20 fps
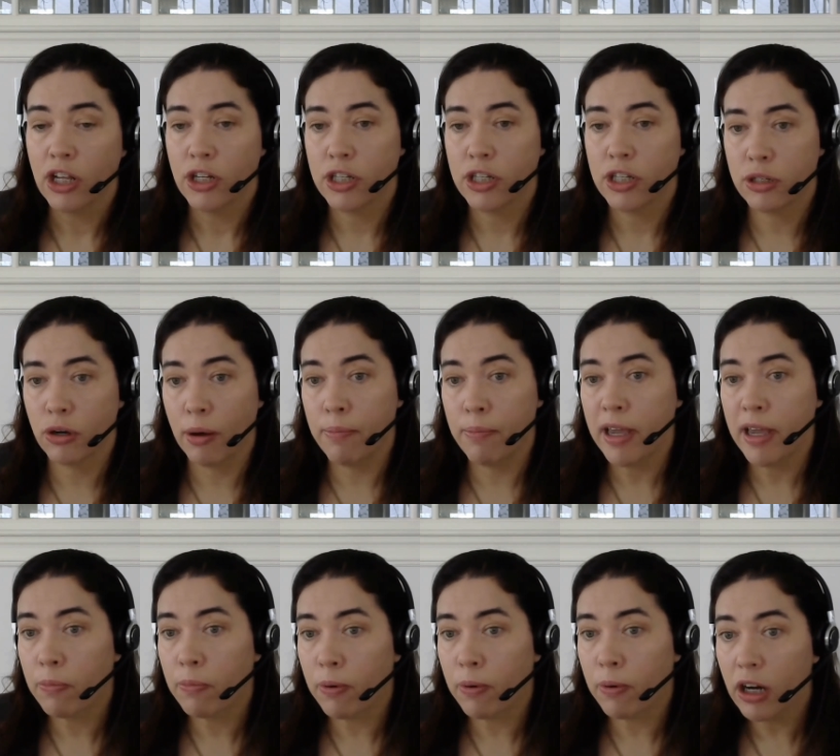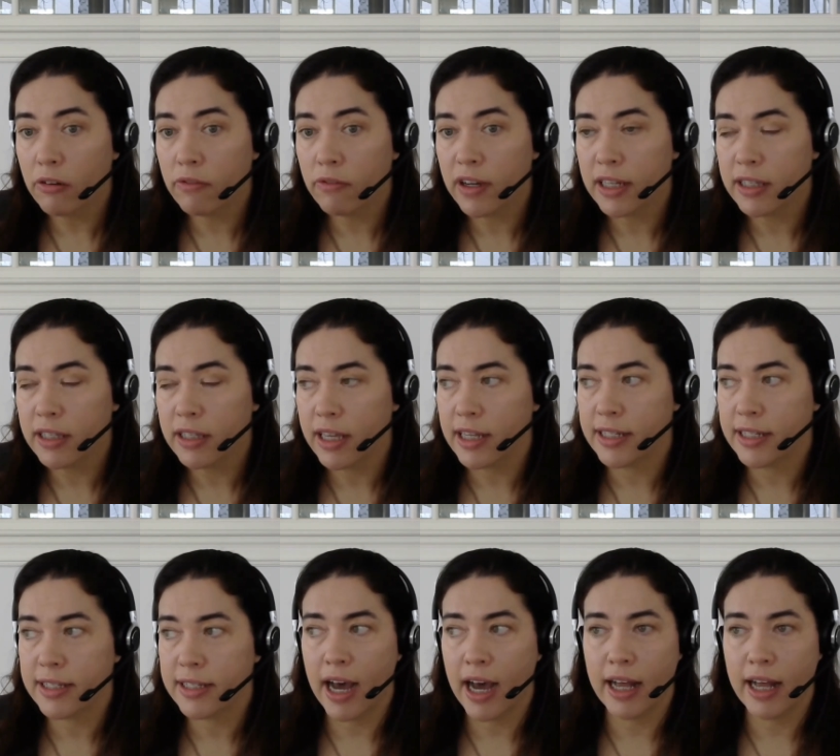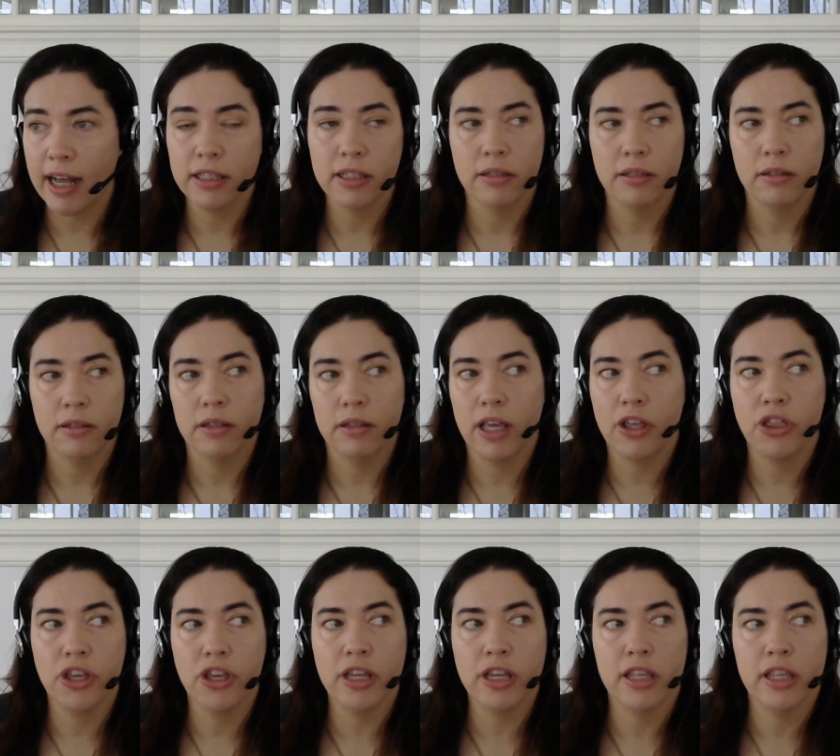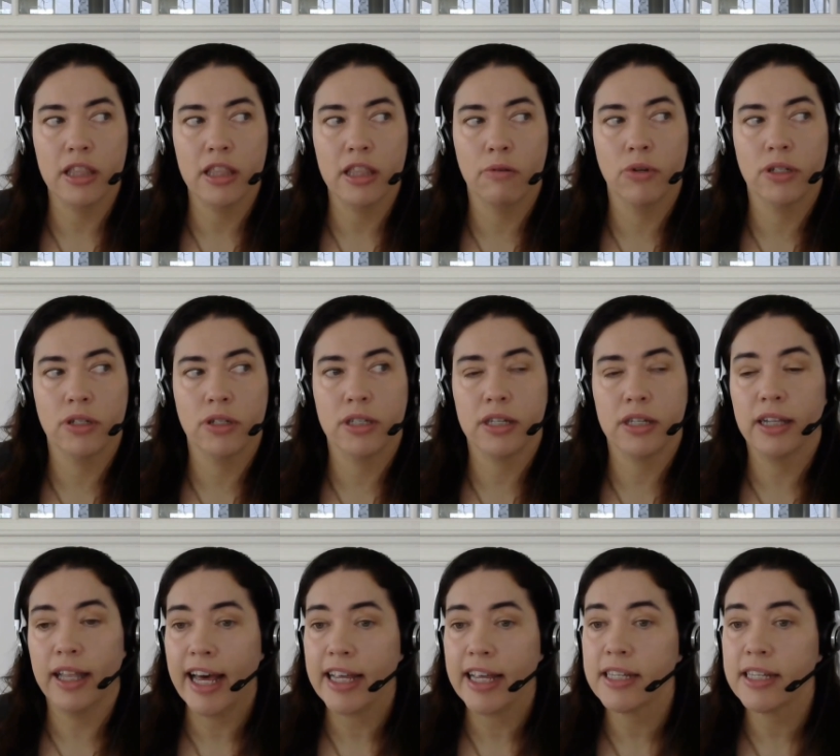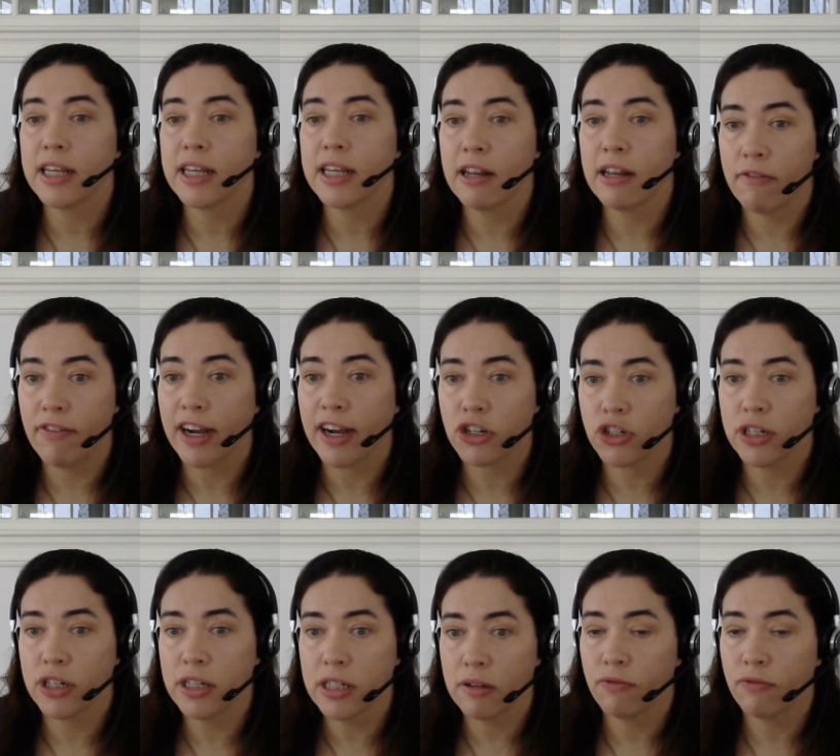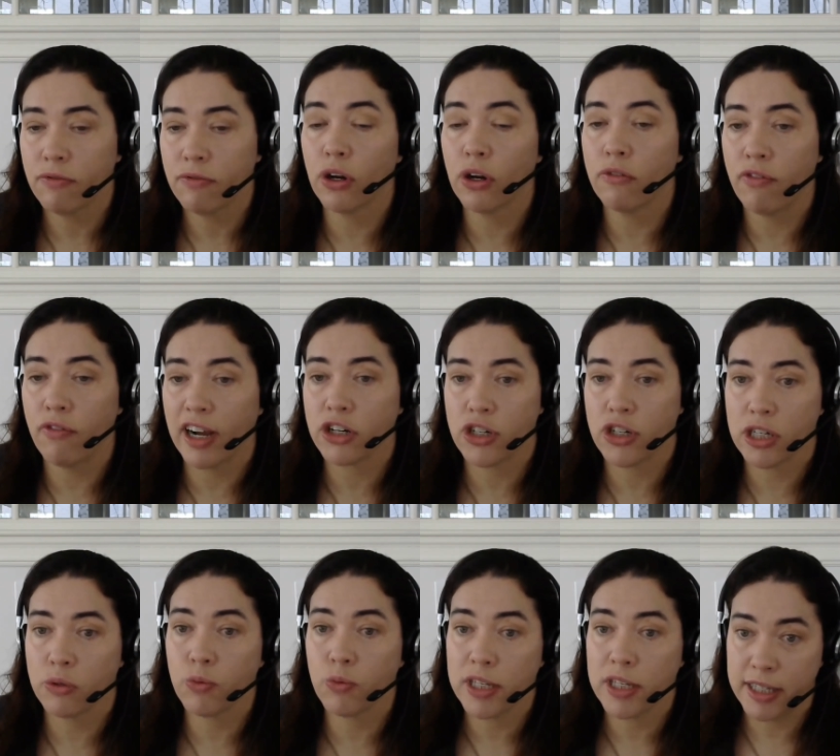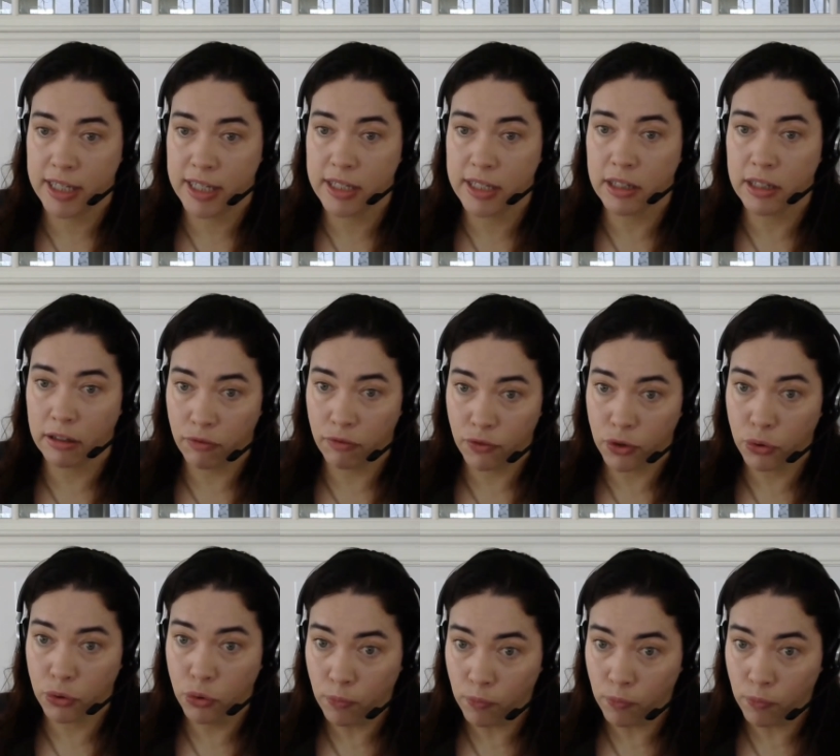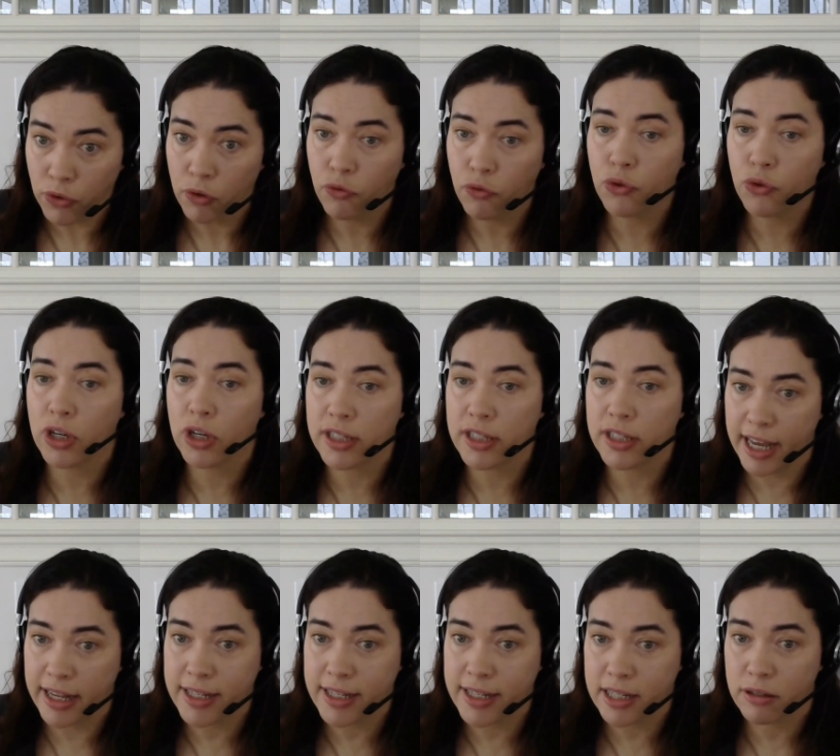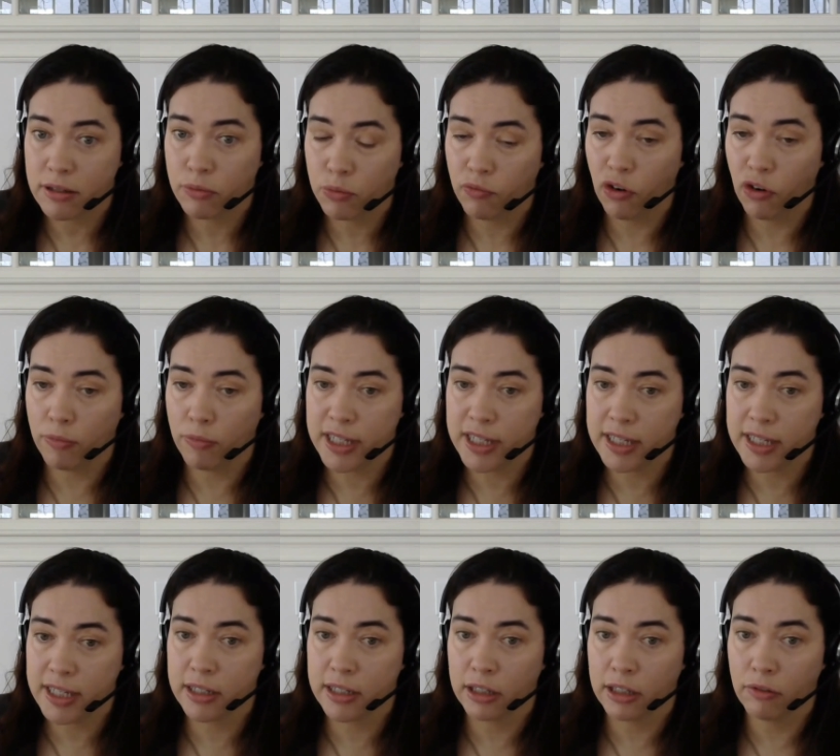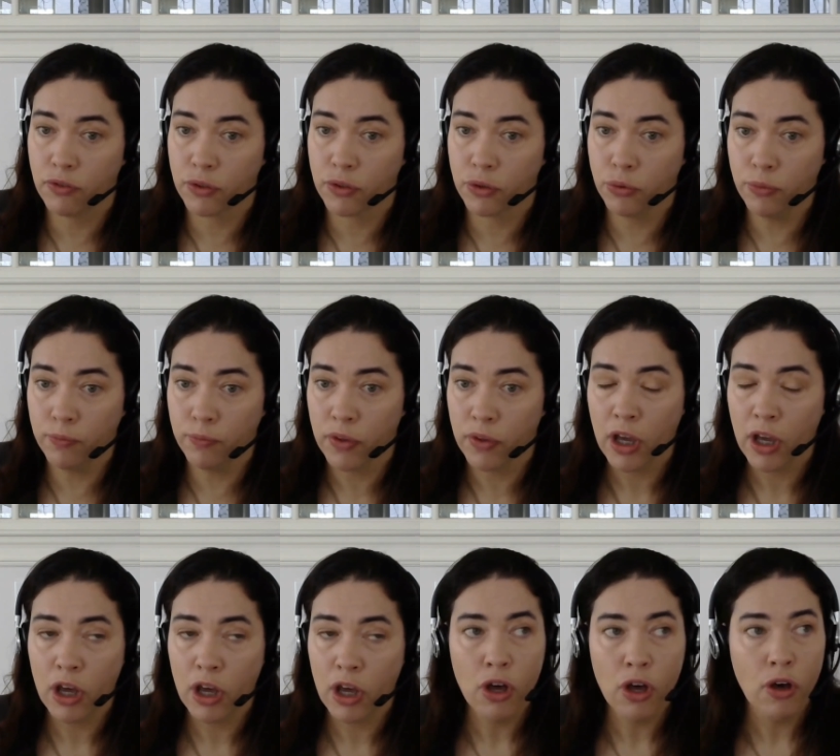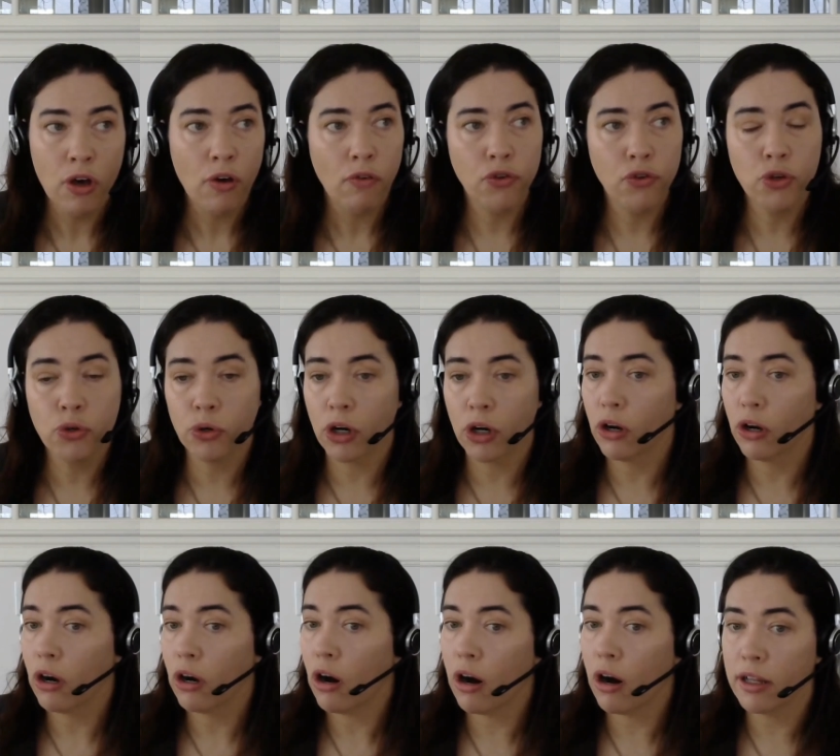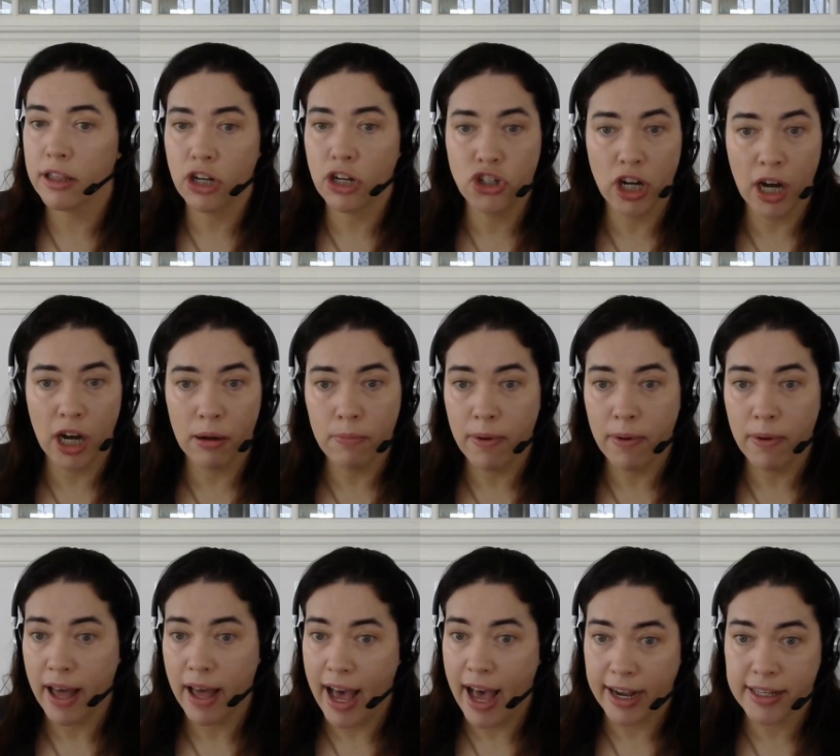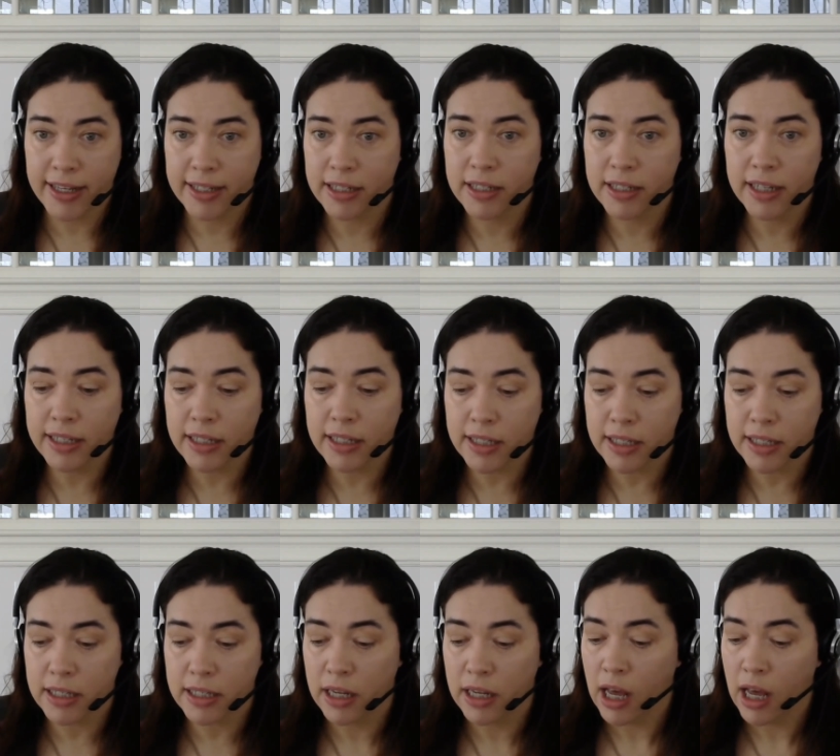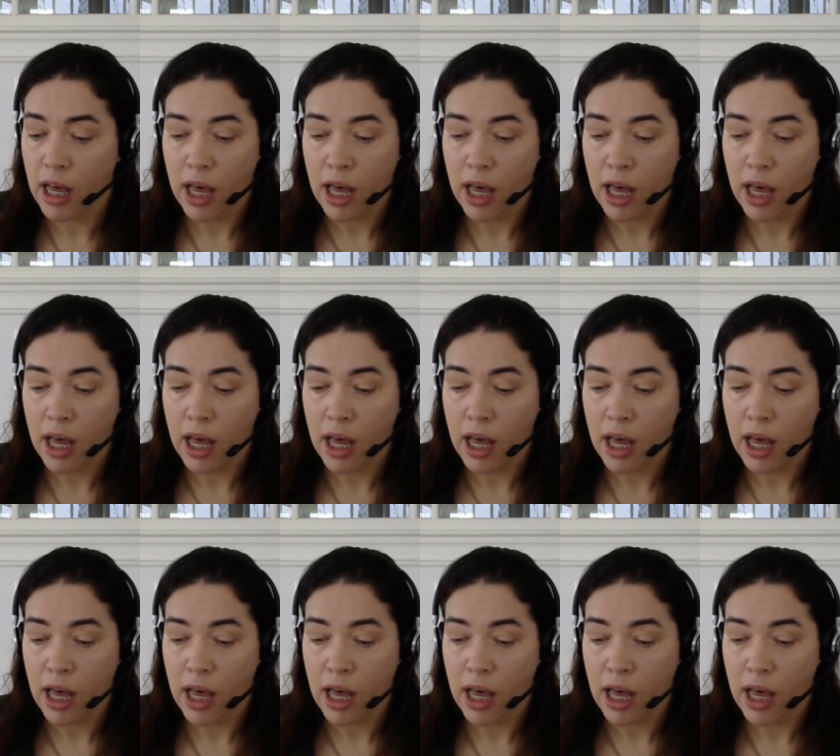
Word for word: So a big part of it is that they think that there was less infections, fewer infections with seasonal flu, fewer deaths from seasonal flu, fewer on-the-job accidents,